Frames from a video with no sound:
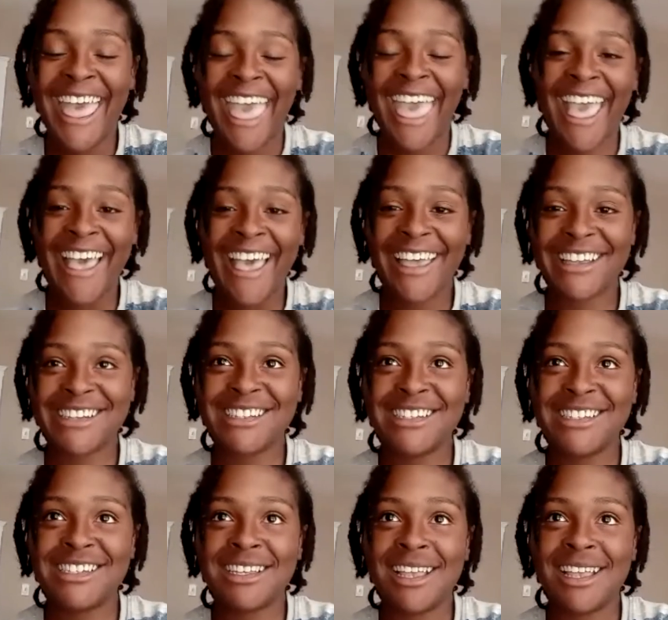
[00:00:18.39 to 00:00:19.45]

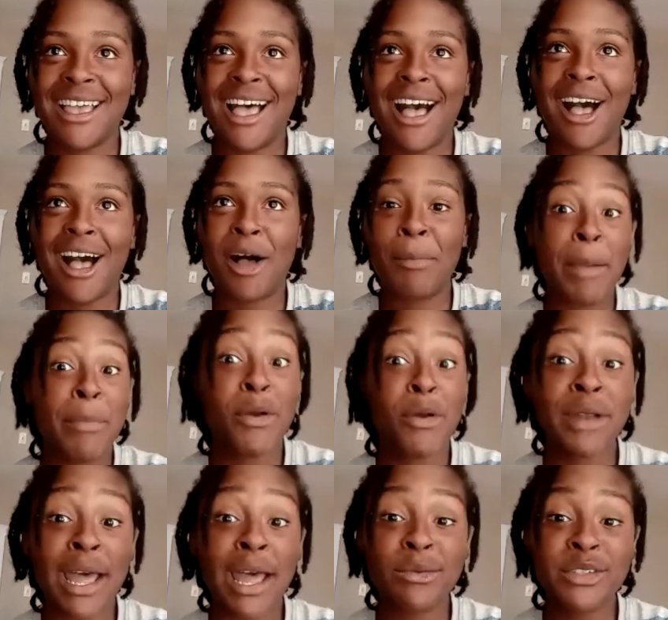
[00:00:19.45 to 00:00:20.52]
And uh, my
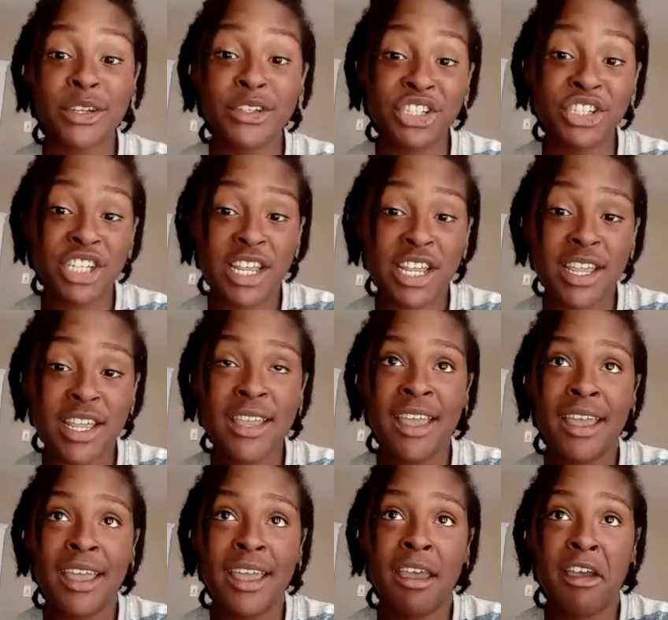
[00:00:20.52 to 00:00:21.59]
pronouns are she,
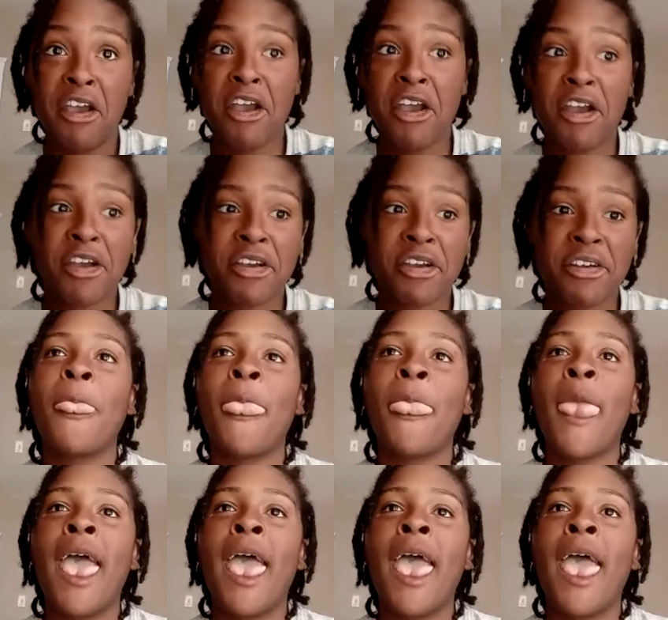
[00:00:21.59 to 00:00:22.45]
her.